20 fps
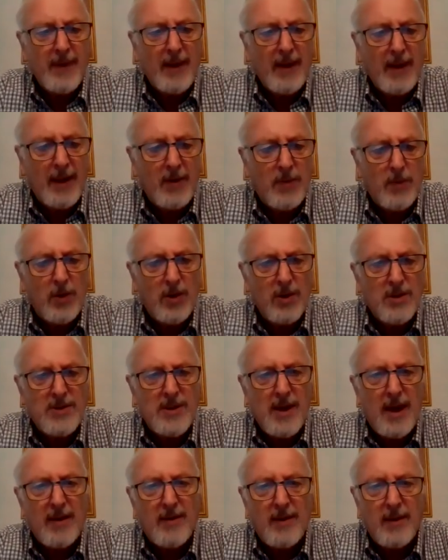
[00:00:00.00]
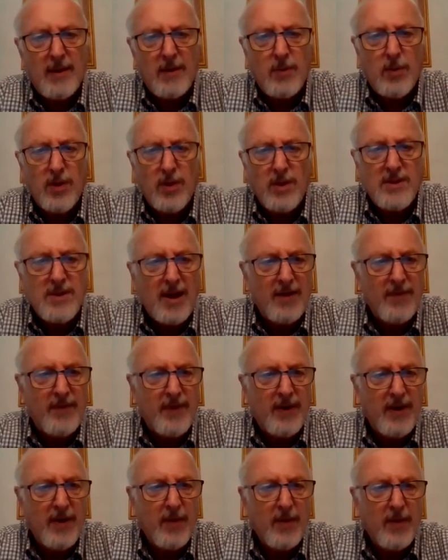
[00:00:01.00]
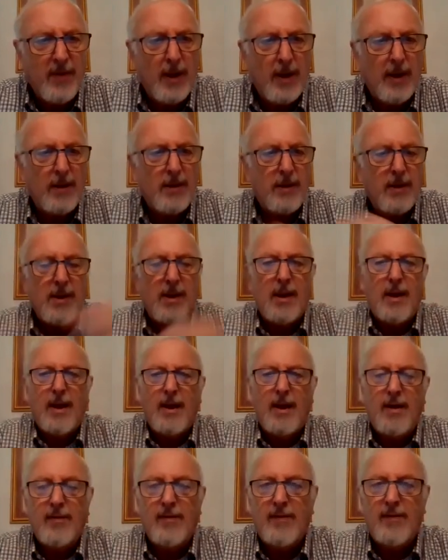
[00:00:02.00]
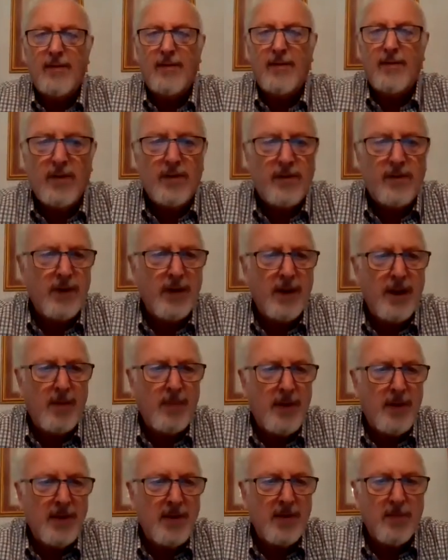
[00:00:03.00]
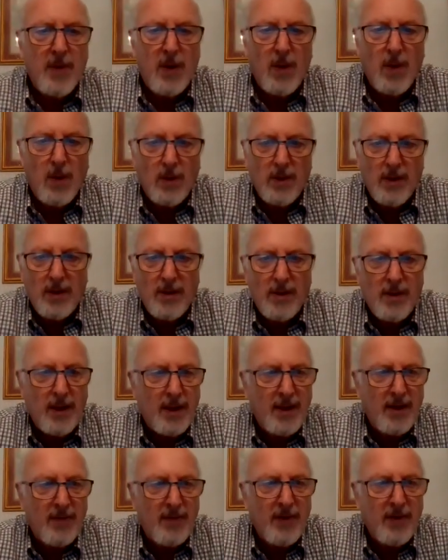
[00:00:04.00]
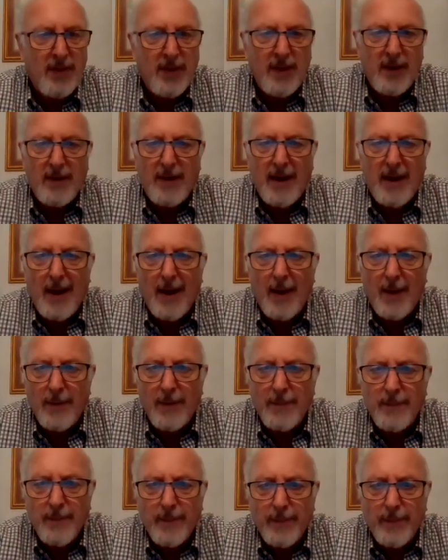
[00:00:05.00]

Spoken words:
it works out very well for keeping the mold and everything down.